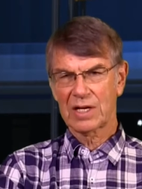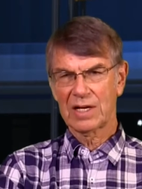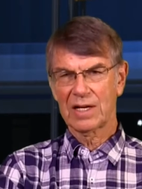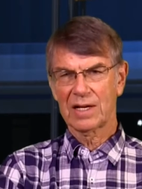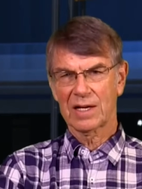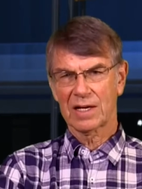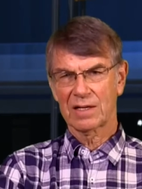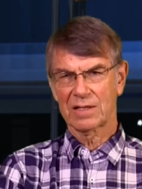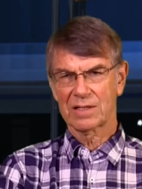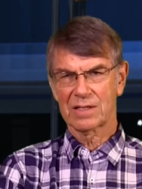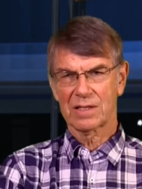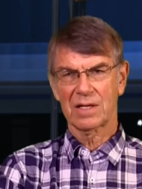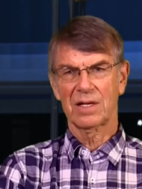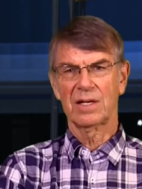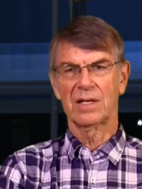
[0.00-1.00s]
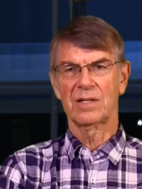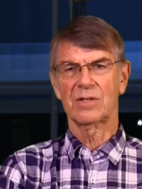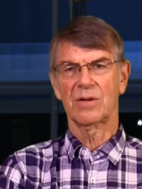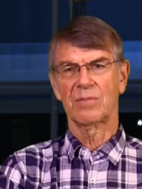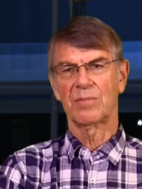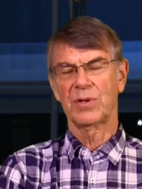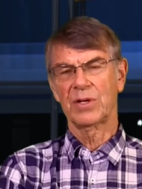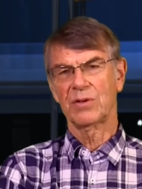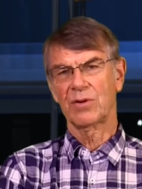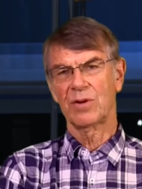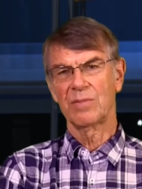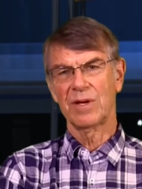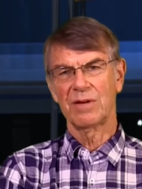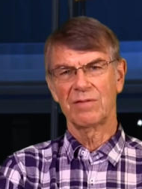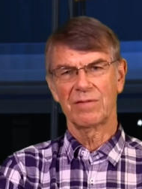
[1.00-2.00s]
clinical studies on
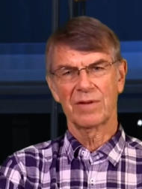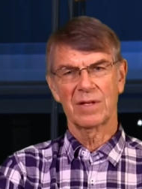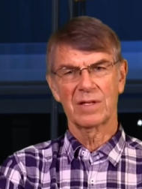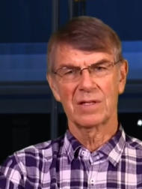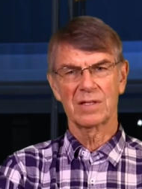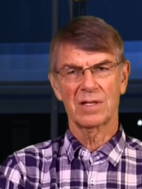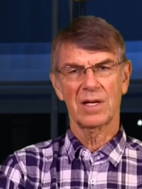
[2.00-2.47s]
preterm infants